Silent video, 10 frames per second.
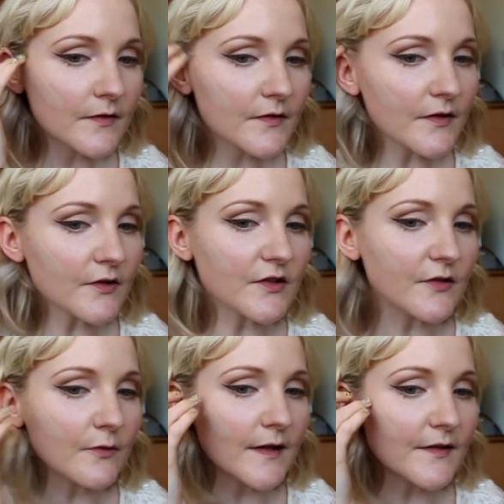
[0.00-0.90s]
So it
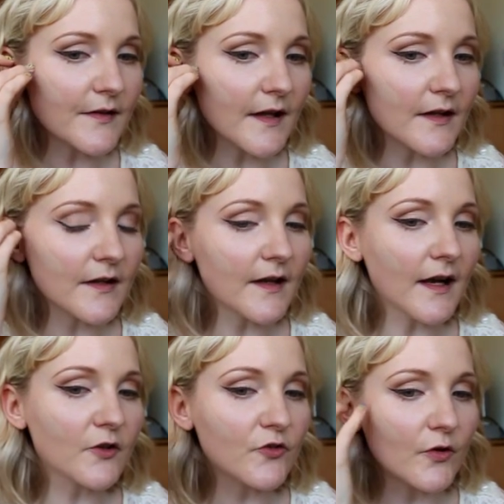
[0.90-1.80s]
just creates that
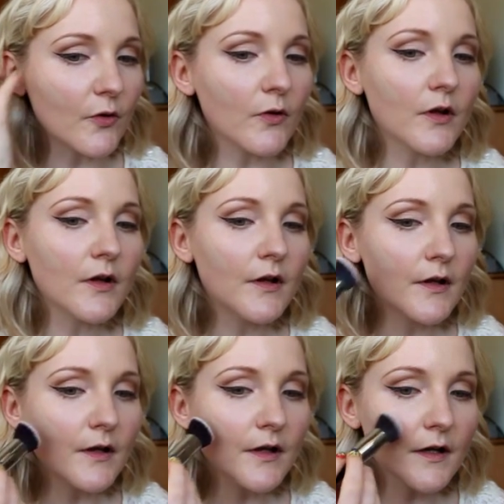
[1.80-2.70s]
natural
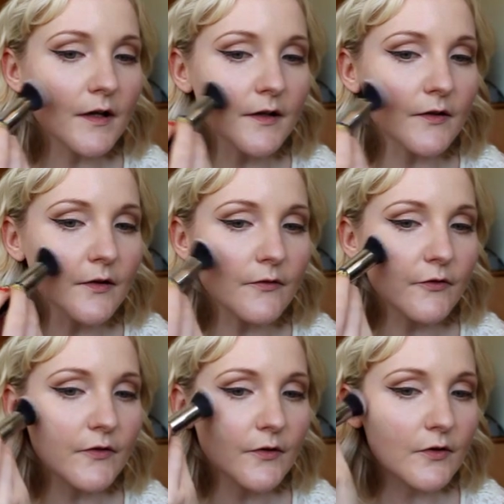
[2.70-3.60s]
kind
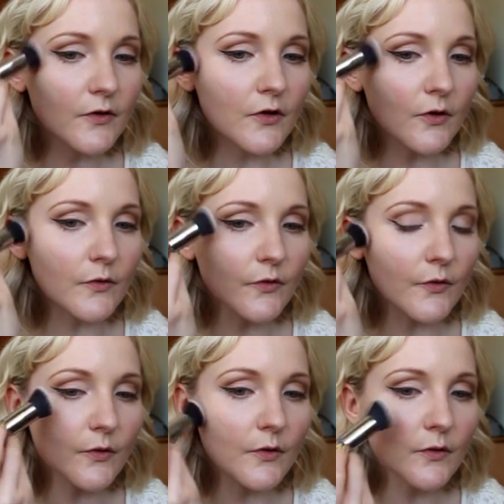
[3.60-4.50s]
of
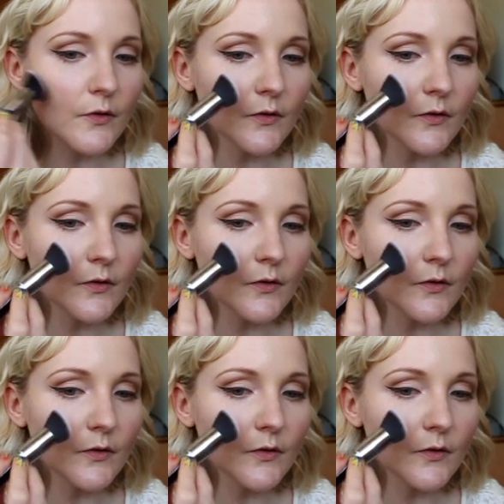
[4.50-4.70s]
contour.